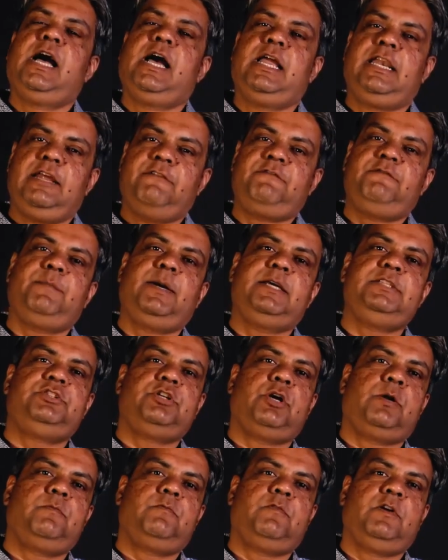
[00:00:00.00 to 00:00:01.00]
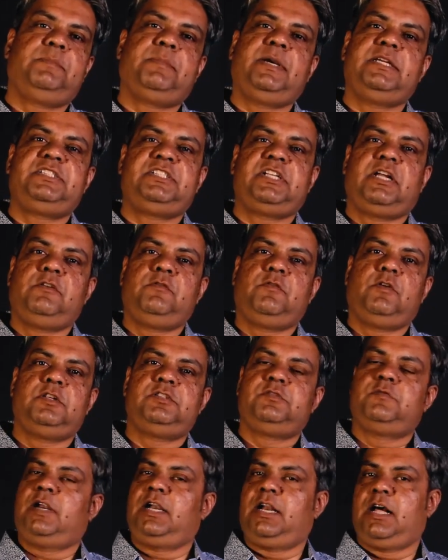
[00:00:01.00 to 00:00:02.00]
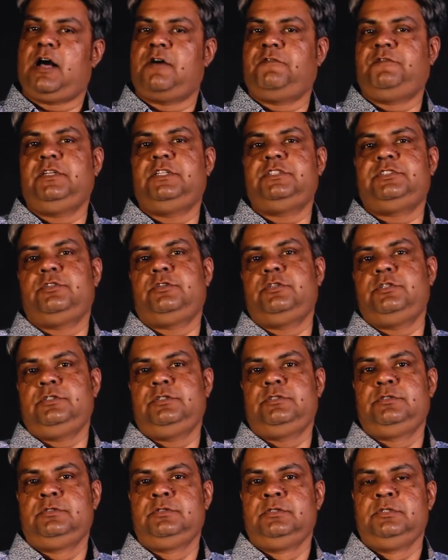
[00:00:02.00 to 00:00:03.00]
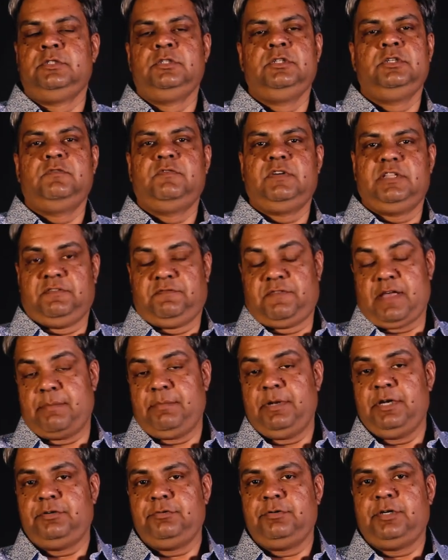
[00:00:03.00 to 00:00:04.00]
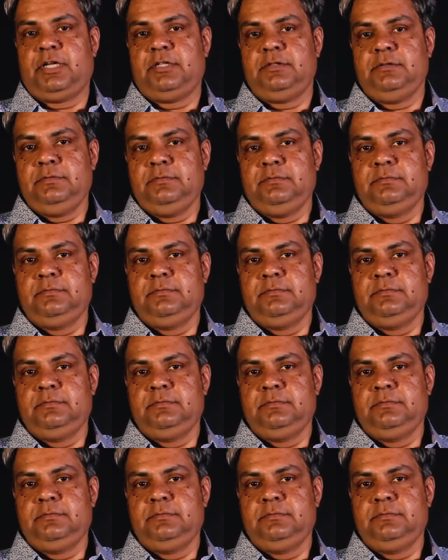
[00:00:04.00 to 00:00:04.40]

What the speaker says: I left my job when my son was 1.5 years old with a family to run.